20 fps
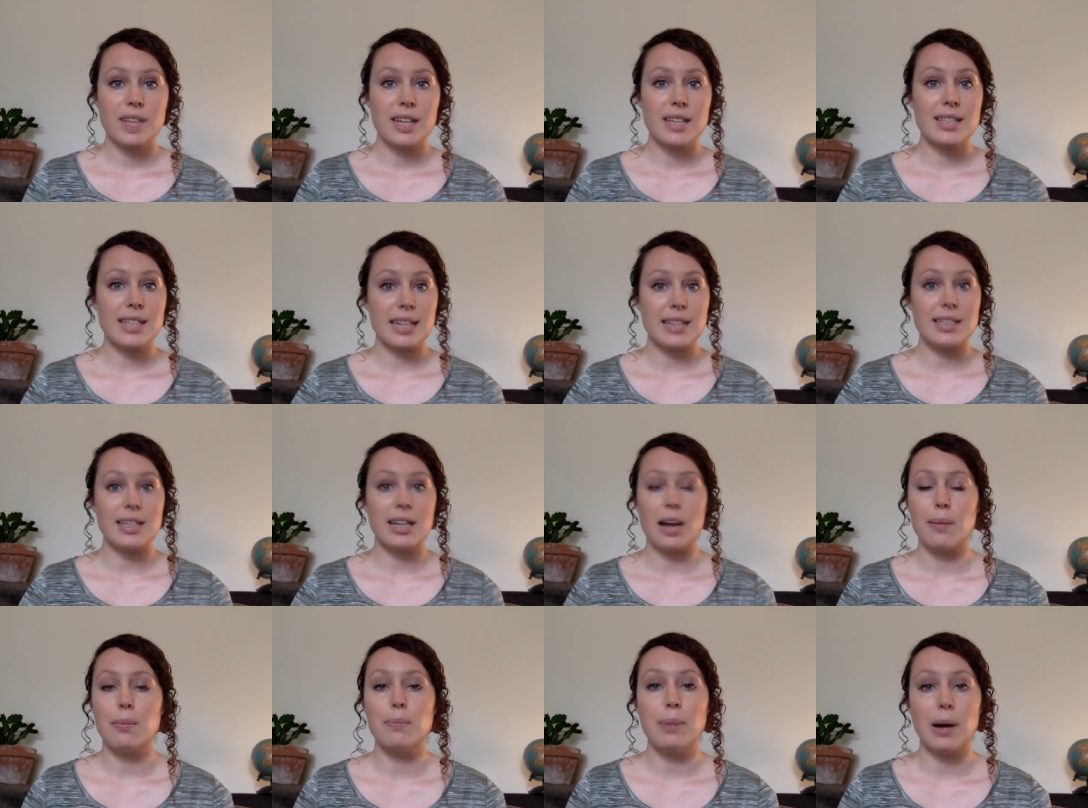setting
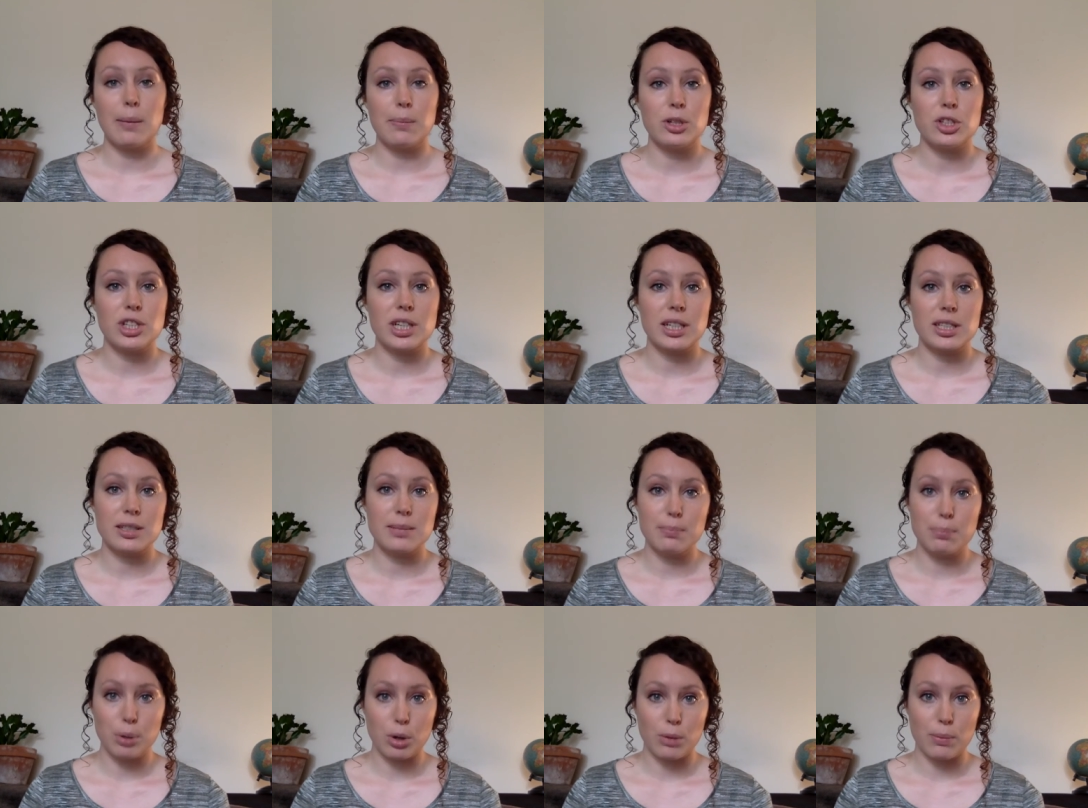up and publishing
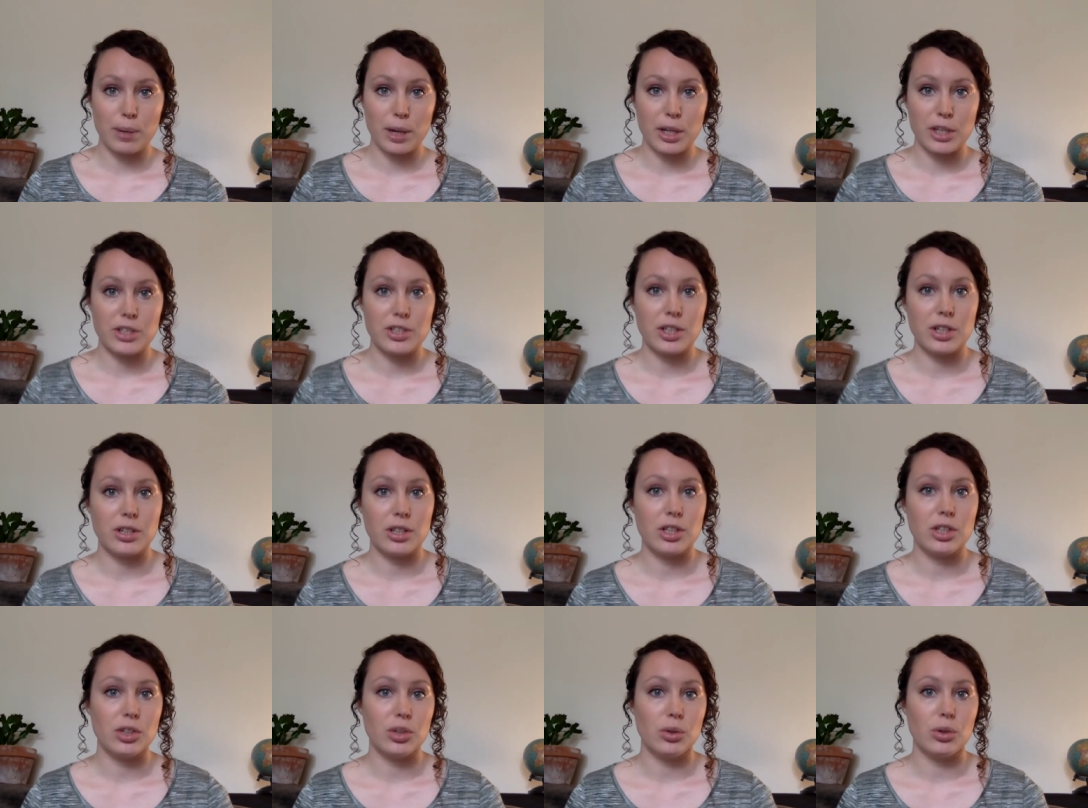some blog posts so
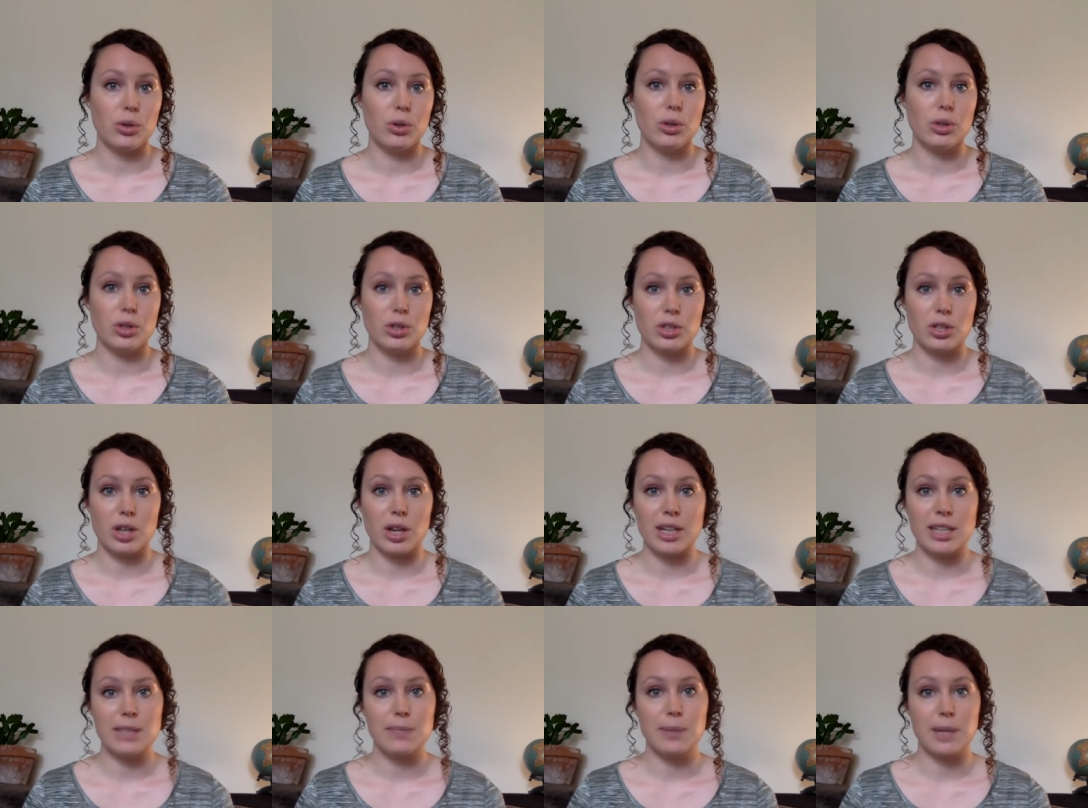that your
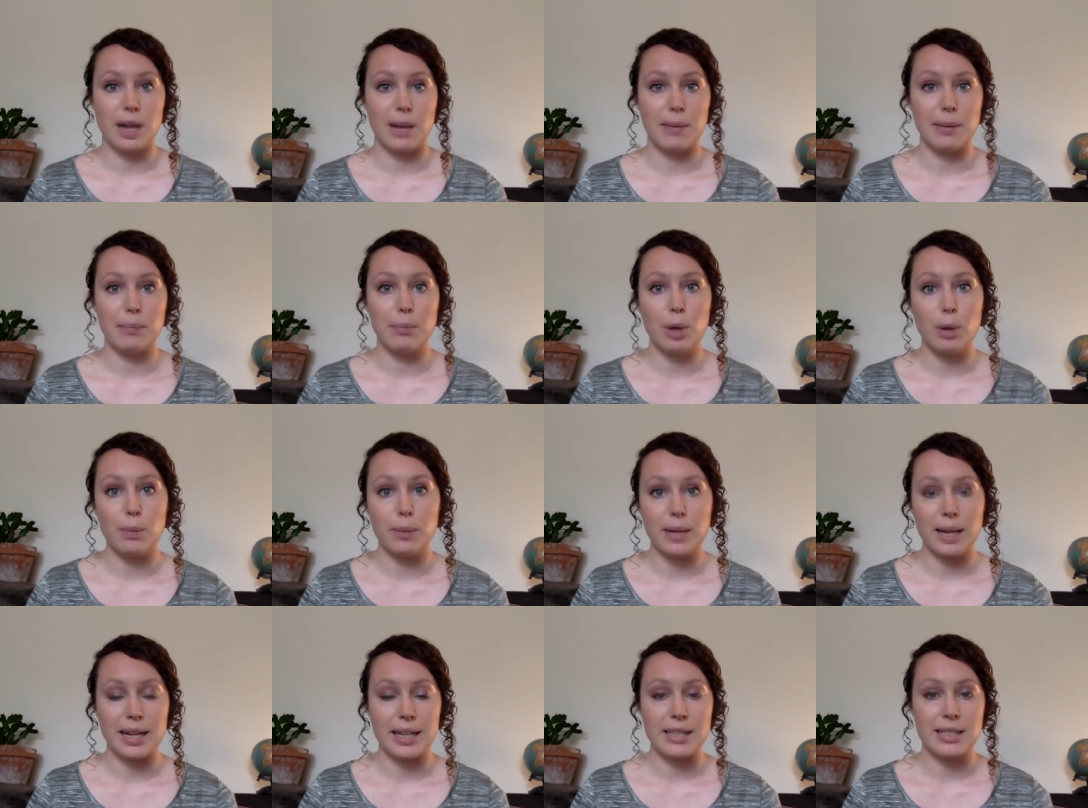site's becoming
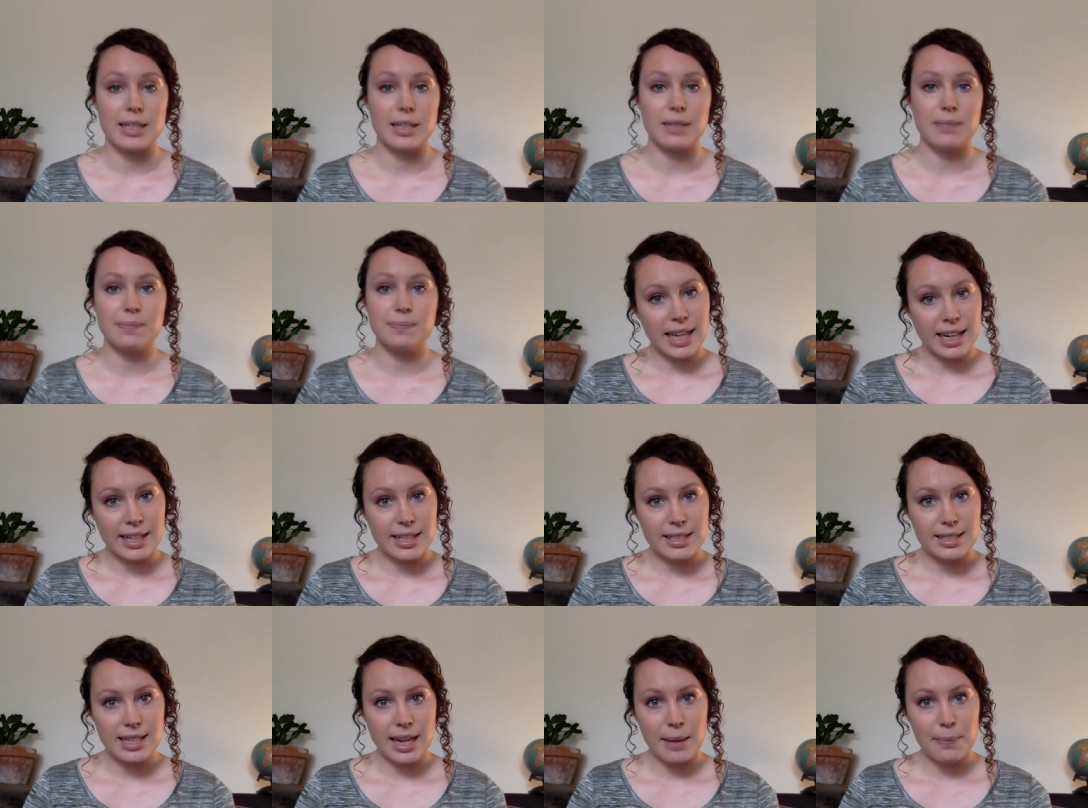populated.
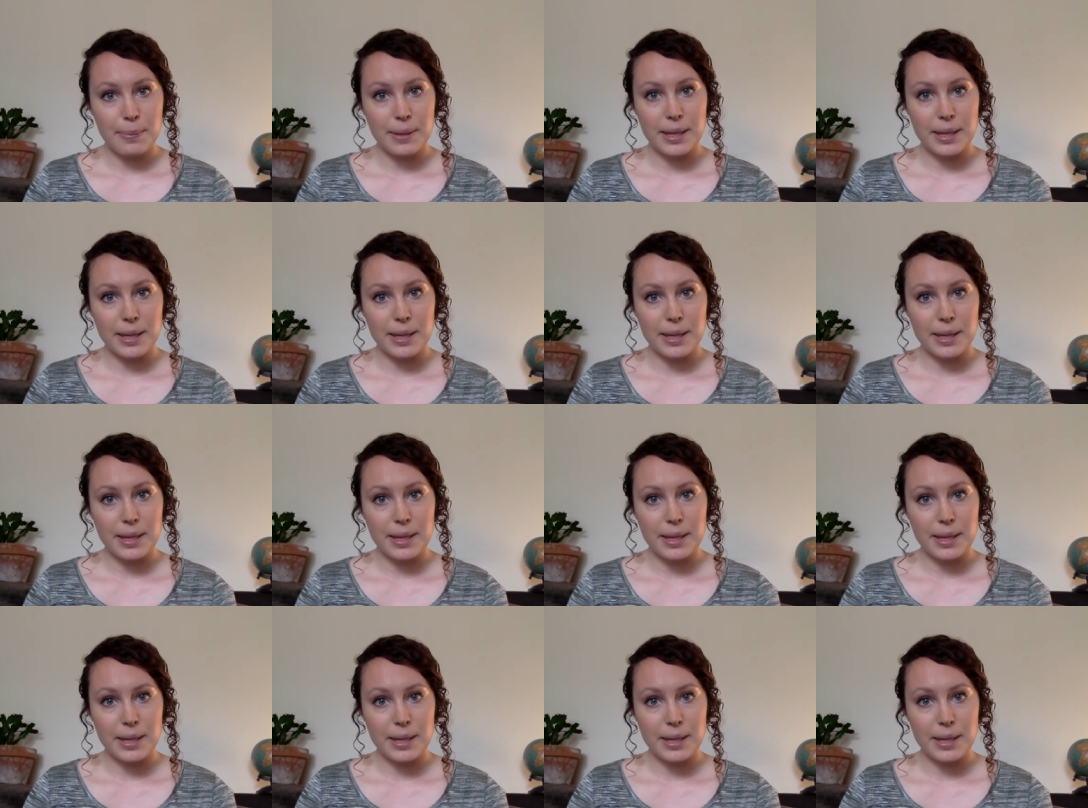Second step